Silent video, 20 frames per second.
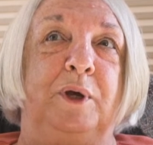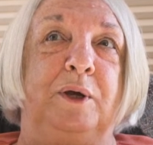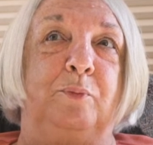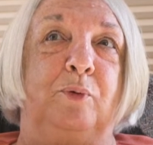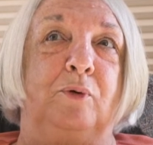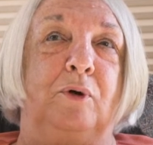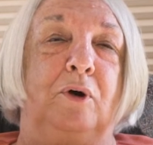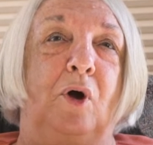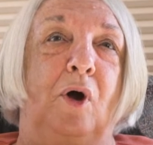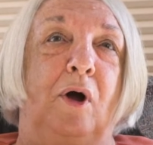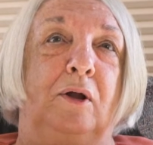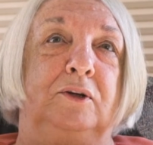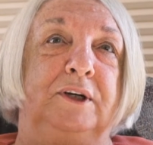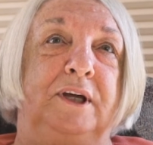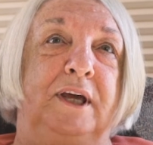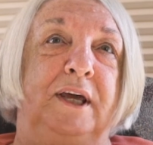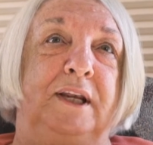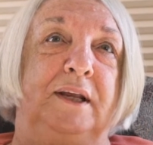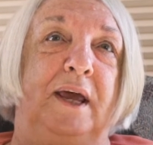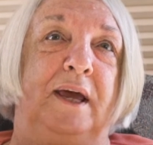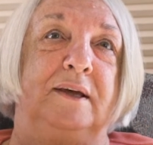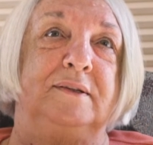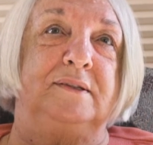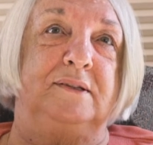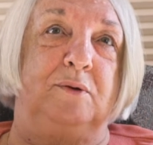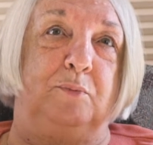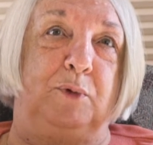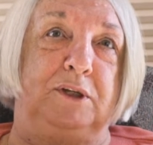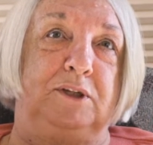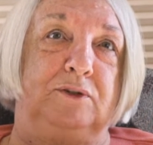people and called to get
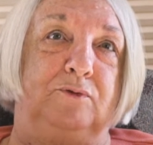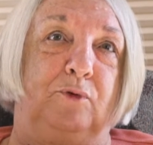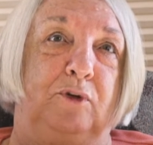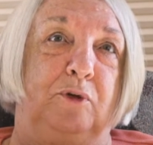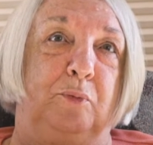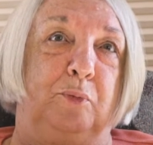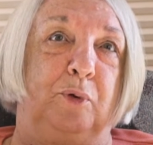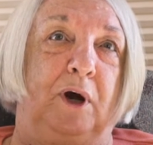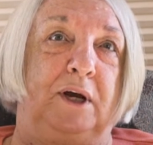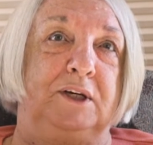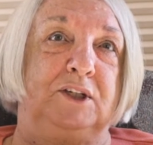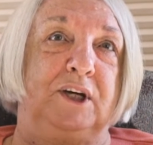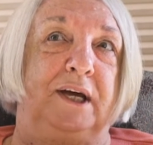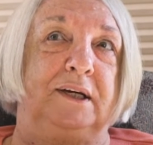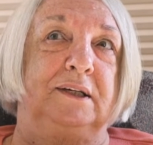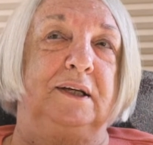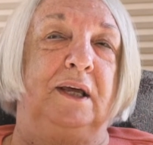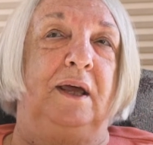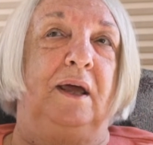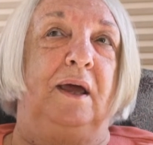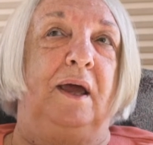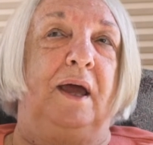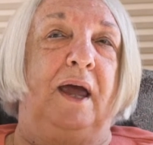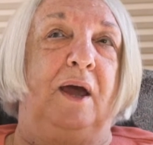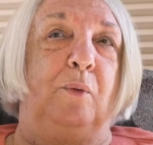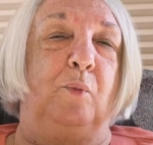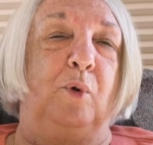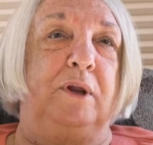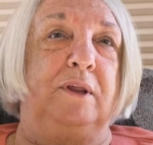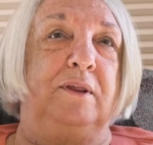estimates for the project.
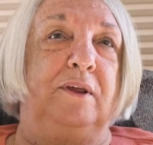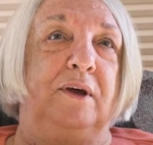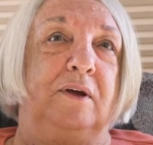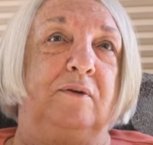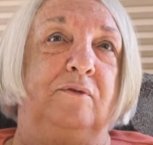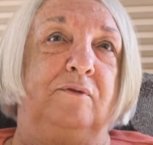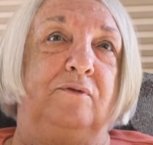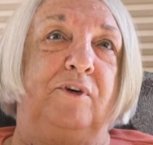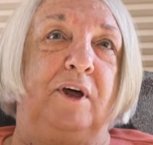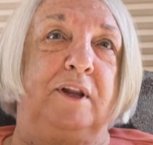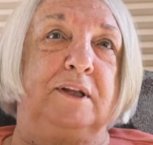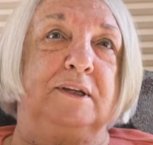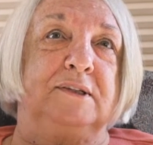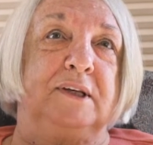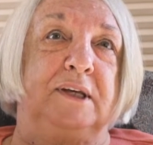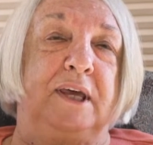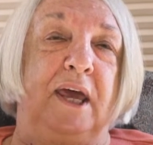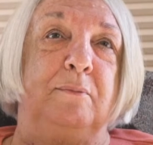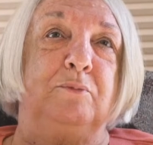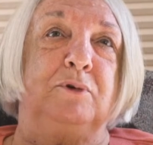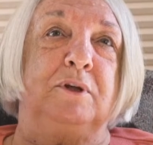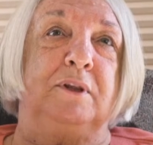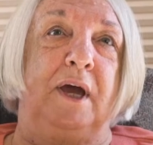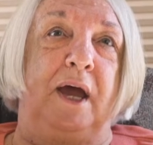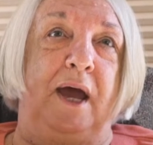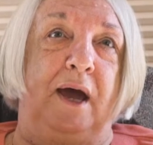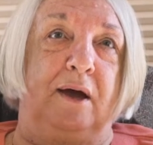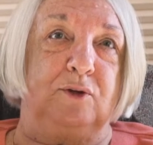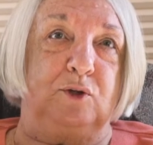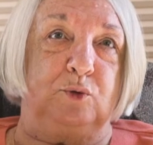And one of the fellows that came to the
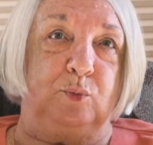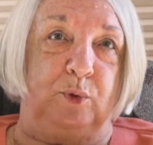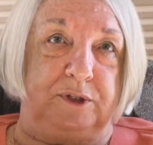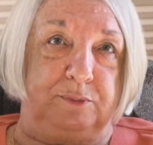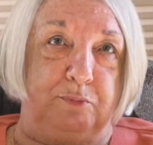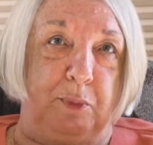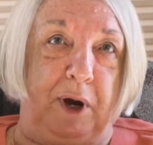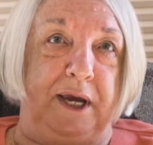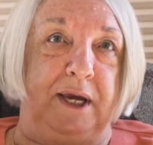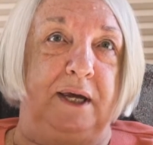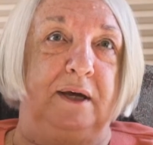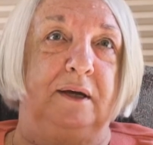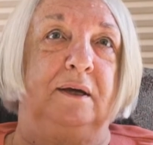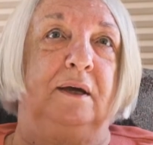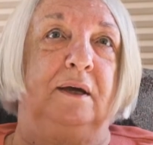house was Mike